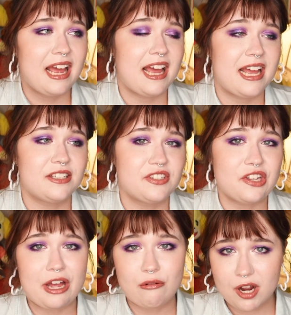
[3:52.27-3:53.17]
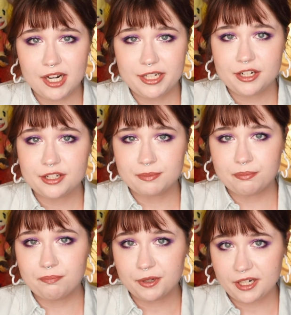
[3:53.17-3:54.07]
And so I wanted to just
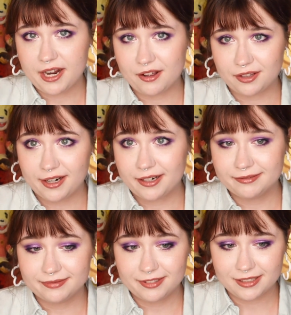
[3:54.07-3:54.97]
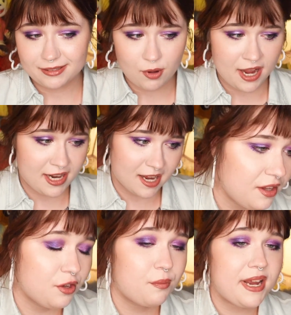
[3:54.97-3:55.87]
put it out there because why
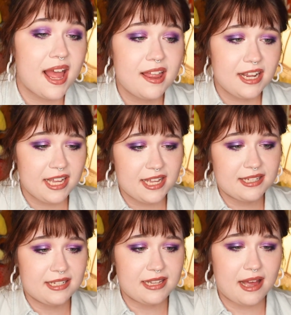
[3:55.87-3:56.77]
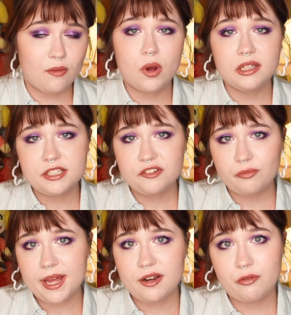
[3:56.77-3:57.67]
not? The reality is is that once
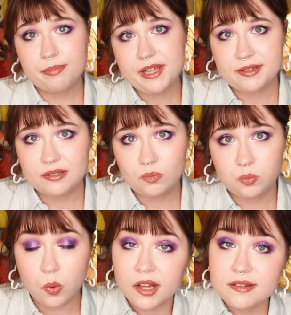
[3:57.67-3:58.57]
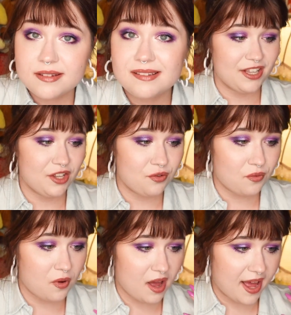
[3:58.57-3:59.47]
you've been obese once,
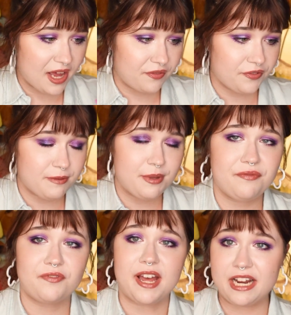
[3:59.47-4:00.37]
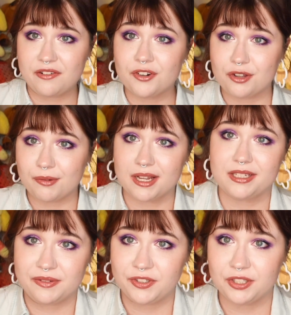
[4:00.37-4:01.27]
you have to fighting for the
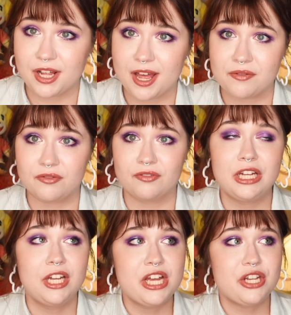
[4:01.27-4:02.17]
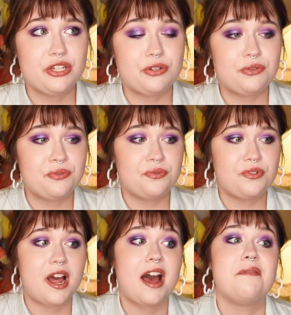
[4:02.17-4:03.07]
rest of your life to
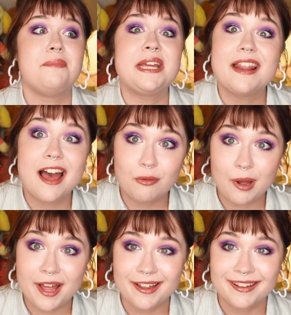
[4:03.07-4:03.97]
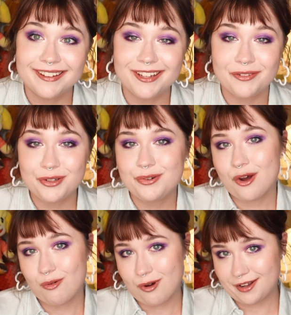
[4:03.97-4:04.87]
not be that way if you
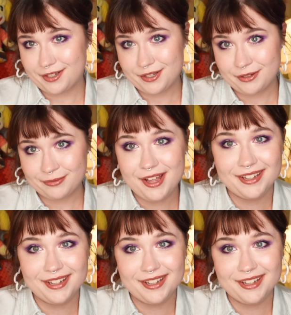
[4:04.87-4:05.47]
don't want to.